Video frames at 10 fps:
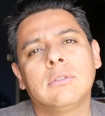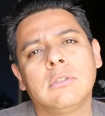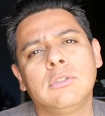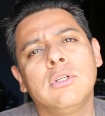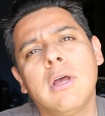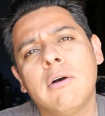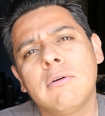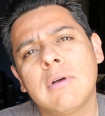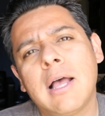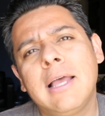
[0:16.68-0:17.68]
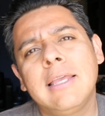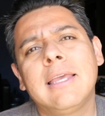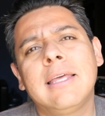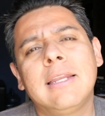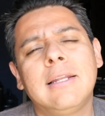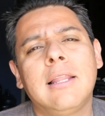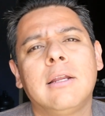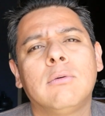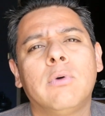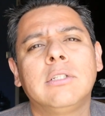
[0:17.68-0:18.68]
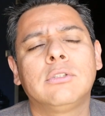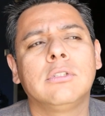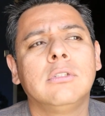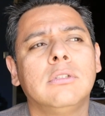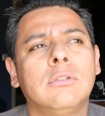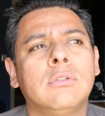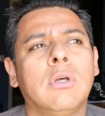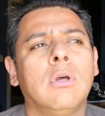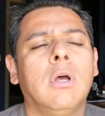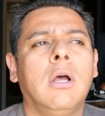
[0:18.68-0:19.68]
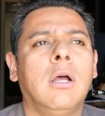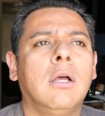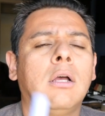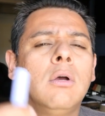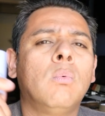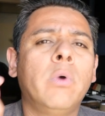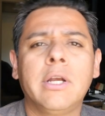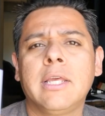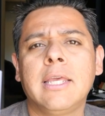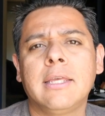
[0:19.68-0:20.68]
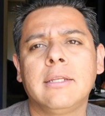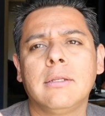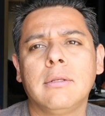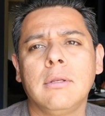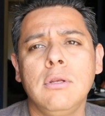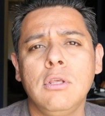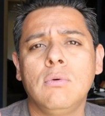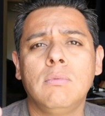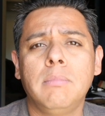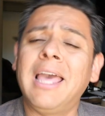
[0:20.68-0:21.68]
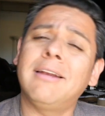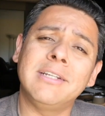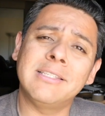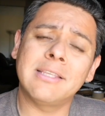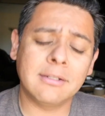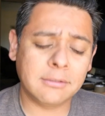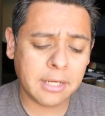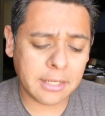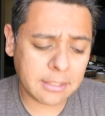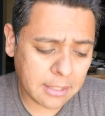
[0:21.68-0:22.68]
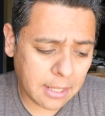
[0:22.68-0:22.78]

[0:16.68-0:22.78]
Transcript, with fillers: So as you know, I get a lot of questions uh, where to get new battery cells, right?